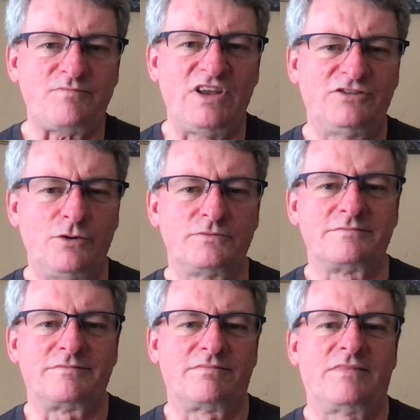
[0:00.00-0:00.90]
So
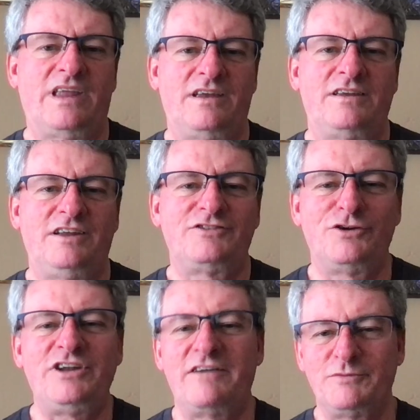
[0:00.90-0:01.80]
it's
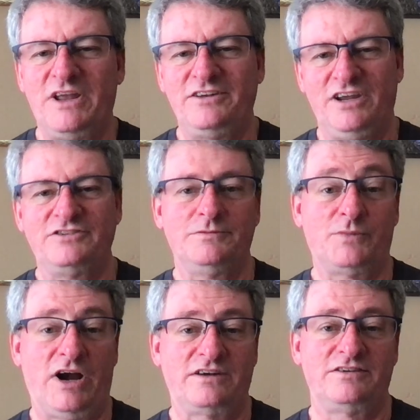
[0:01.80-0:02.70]
good to have a meditation
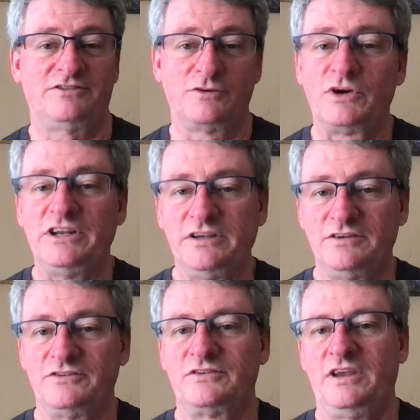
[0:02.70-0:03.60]
practice. It really
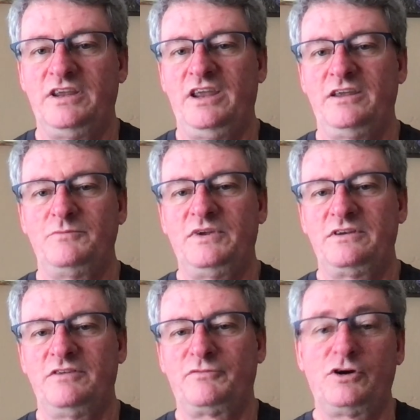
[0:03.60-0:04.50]
is,
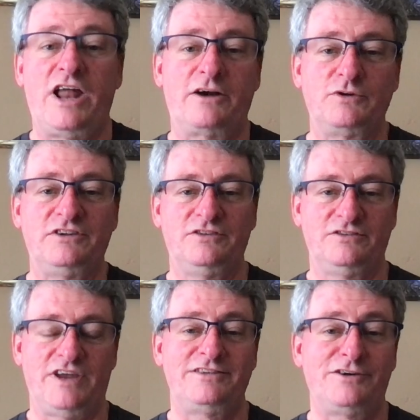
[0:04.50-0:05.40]
for a lot of
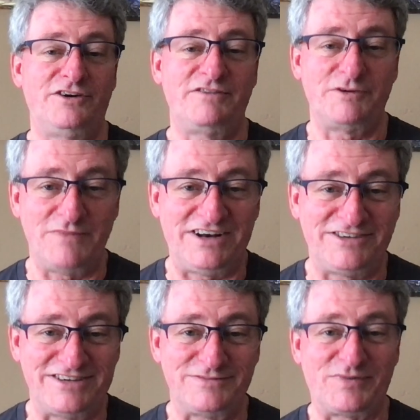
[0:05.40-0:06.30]
reasons. And there are different
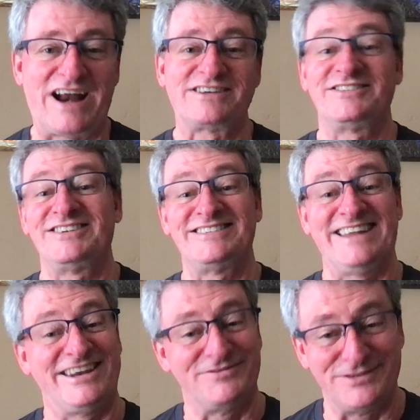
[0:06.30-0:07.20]
meditation practices
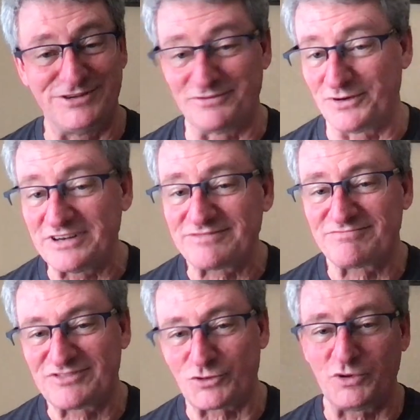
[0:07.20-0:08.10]
that give you different
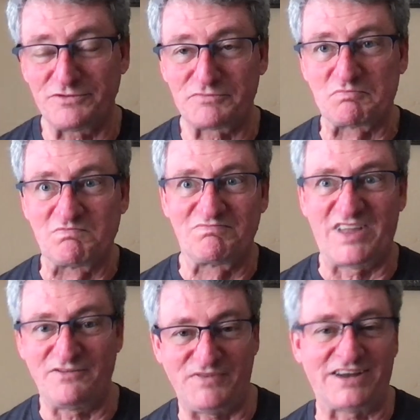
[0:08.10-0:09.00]
sort of
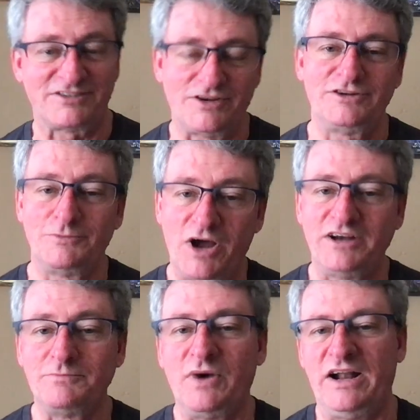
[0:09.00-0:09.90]
effects on your mind
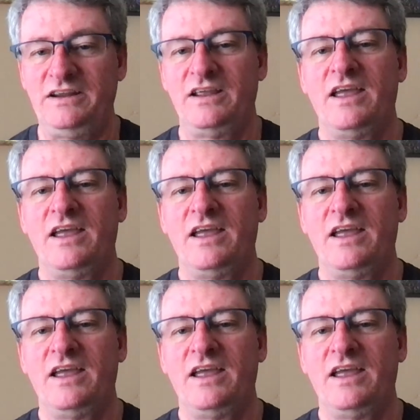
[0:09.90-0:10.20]
and body.